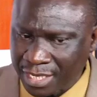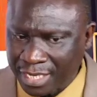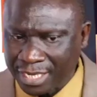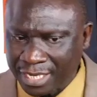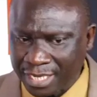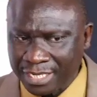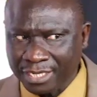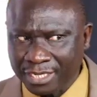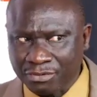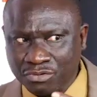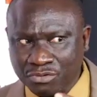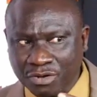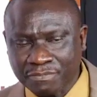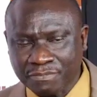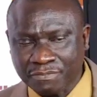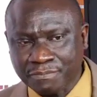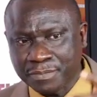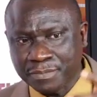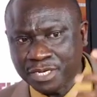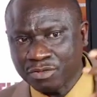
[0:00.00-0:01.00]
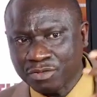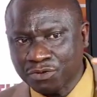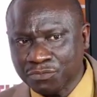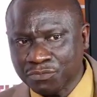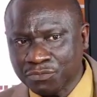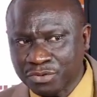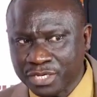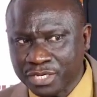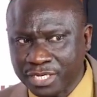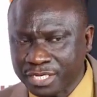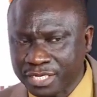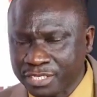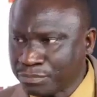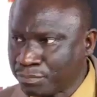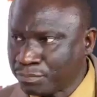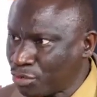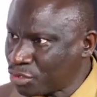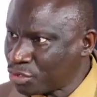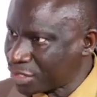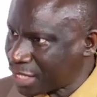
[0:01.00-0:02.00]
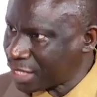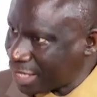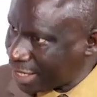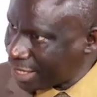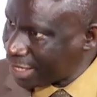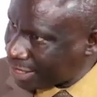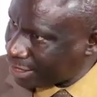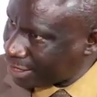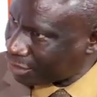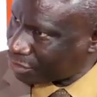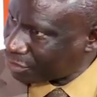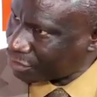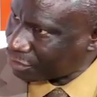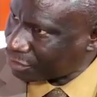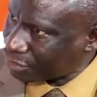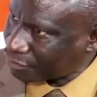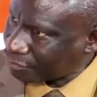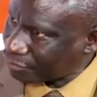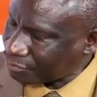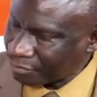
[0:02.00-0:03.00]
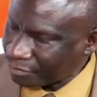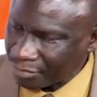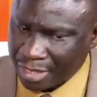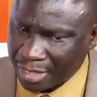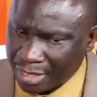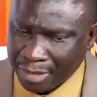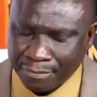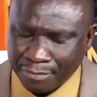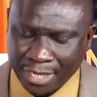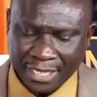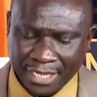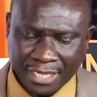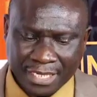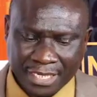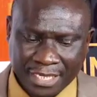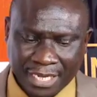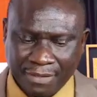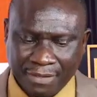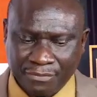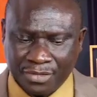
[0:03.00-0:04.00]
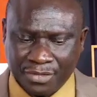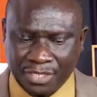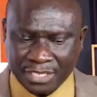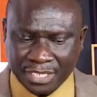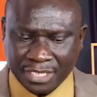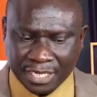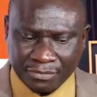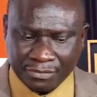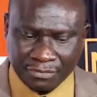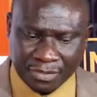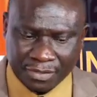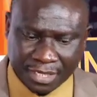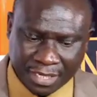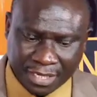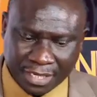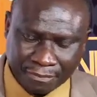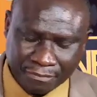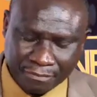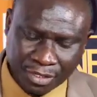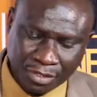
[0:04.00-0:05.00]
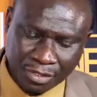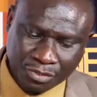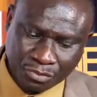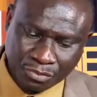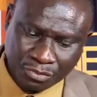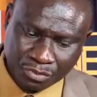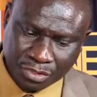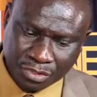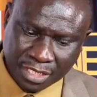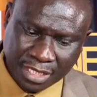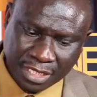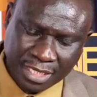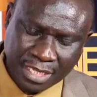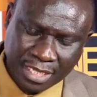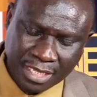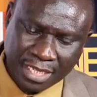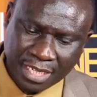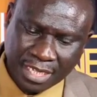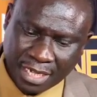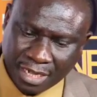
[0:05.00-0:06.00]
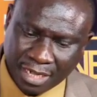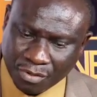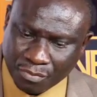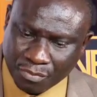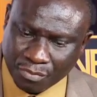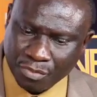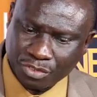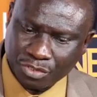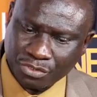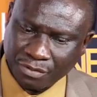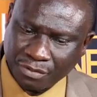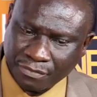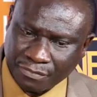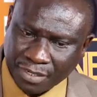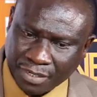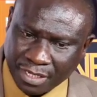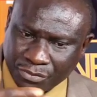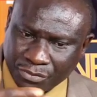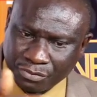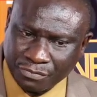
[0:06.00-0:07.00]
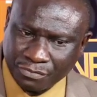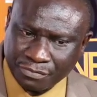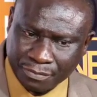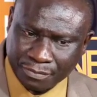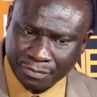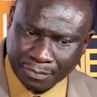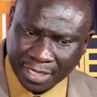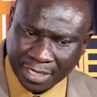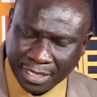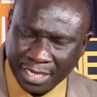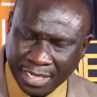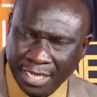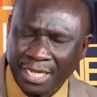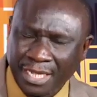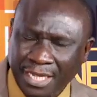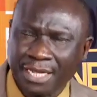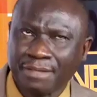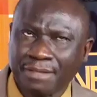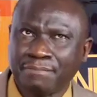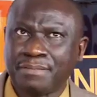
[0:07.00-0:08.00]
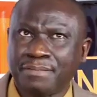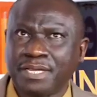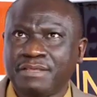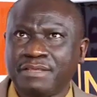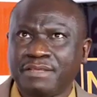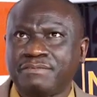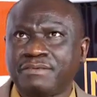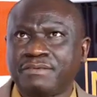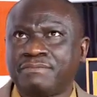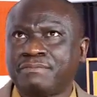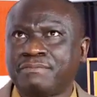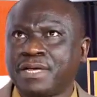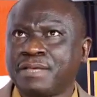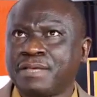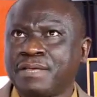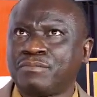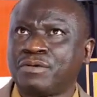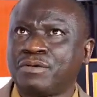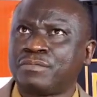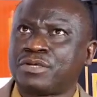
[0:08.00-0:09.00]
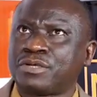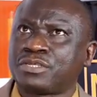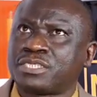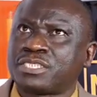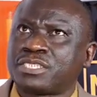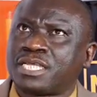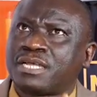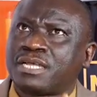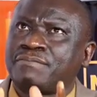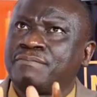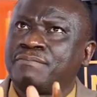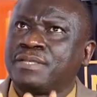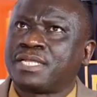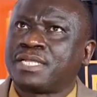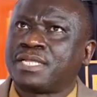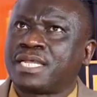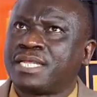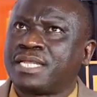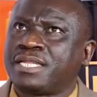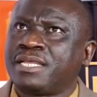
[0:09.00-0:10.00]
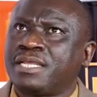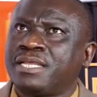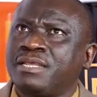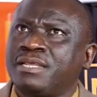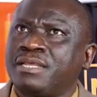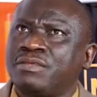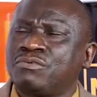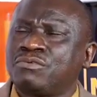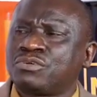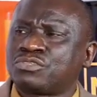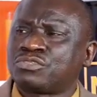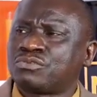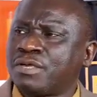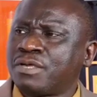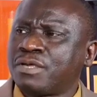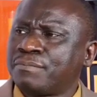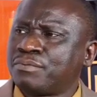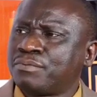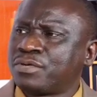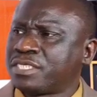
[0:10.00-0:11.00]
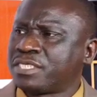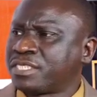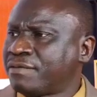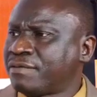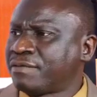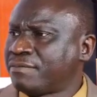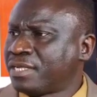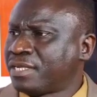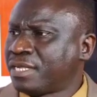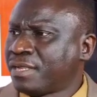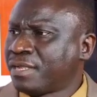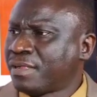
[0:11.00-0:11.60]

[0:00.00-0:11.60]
And the 12 million we disbursed earlier on, by the time we sat with them to say how much of that you've spent, I believe, if my memory served me right, it was 1.7.